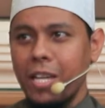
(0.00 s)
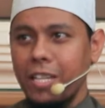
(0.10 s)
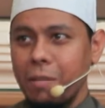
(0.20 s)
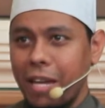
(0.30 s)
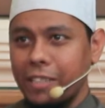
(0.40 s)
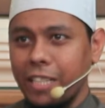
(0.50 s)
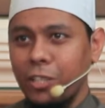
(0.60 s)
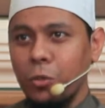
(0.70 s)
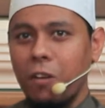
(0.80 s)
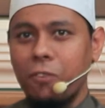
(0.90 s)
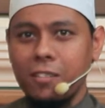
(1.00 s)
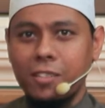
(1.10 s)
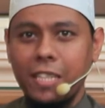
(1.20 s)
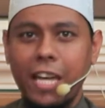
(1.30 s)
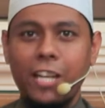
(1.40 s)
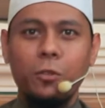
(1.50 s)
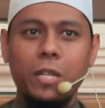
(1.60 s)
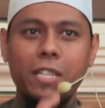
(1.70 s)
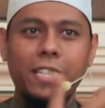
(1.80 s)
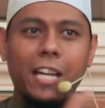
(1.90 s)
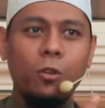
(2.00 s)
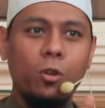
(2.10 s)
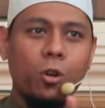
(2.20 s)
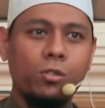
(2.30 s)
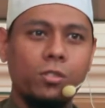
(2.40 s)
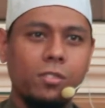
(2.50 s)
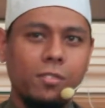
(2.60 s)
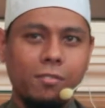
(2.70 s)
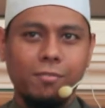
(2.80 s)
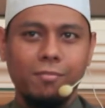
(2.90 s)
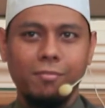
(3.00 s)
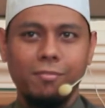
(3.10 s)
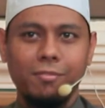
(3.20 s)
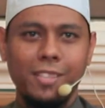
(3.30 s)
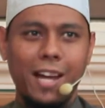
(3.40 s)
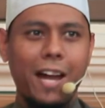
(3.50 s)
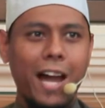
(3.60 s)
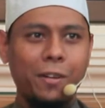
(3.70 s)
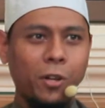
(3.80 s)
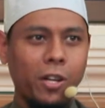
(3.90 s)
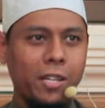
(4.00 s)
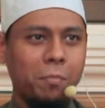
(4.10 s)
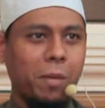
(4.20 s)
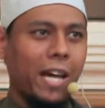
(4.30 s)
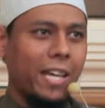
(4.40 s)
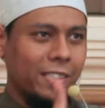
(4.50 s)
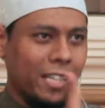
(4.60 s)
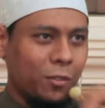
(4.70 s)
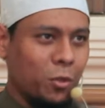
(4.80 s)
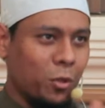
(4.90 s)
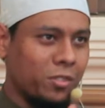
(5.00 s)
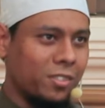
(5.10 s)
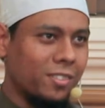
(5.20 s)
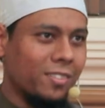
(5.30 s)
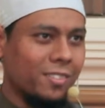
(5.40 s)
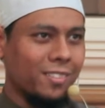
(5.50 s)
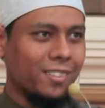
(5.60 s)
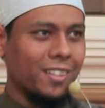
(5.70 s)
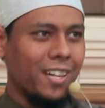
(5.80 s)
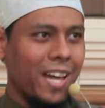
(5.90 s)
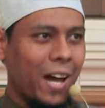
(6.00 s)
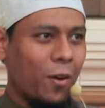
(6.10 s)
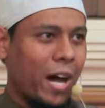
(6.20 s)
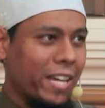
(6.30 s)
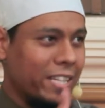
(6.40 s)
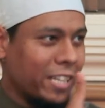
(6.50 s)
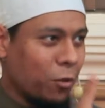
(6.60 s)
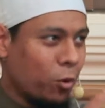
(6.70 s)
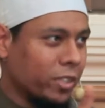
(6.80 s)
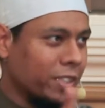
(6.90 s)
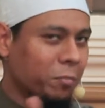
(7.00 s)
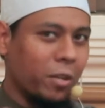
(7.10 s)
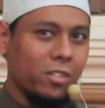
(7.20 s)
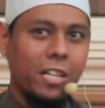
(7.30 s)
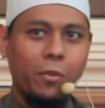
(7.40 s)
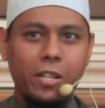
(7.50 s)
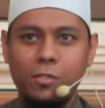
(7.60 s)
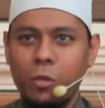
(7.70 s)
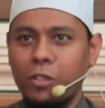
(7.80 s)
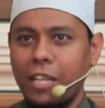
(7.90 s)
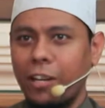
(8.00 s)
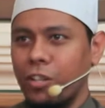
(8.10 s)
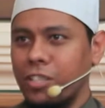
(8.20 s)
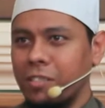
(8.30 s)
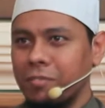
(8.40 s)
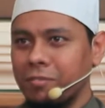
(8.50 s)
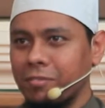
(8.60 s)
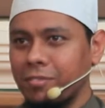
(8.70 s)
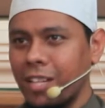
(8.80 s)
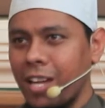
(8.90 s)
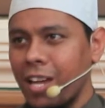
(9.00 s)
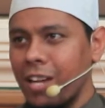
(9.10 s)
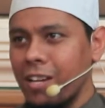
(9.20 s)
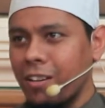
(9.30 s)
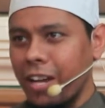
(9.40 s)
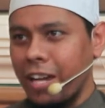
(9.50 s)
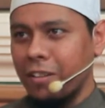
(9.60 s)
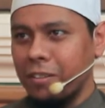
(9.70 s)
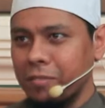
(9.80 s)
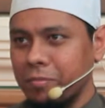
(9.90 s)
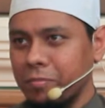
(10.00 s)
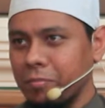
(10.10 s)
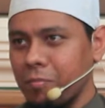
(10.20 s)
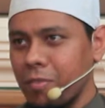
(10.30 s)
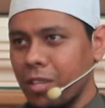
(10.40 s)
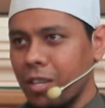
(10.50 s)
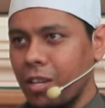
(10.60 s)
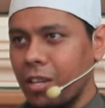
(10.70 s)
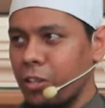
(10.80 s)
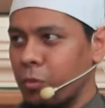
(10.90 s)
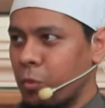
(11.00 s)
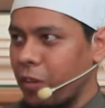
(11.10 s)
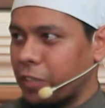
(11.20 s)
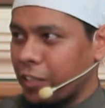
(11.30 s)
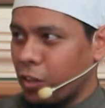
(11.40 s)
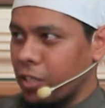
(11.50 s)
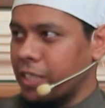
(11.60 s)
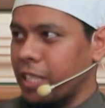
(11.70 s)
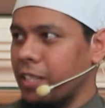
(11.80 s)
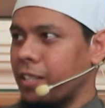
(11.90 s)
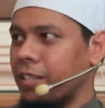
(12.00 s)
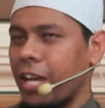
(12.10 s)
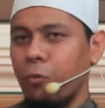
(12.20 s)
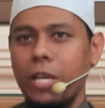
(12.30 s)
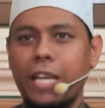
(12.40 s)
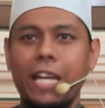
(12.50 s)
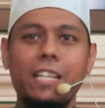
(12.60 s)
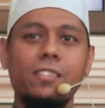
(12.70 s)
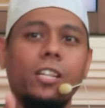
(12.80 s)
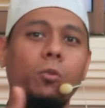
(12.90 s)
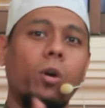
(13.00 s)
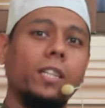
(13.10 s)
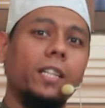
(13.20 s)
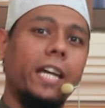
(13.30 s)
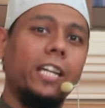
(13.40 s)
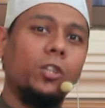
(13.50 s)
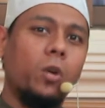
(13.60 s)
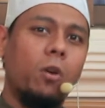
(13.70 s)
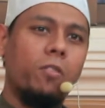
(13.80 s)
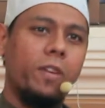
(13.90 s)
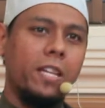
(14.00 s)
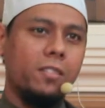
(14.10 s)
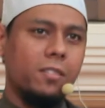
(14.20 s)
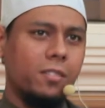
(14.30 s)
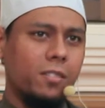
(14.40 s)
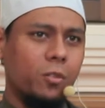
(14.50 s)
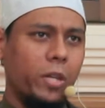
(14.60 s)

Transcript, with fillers: Imagine you are fasting and you inject glucose. Say, I, I do not eat, but I inject glucose. Or I inject water. Because nowadays we have technology. Correct or not? We have technology that we can insert water into our veins.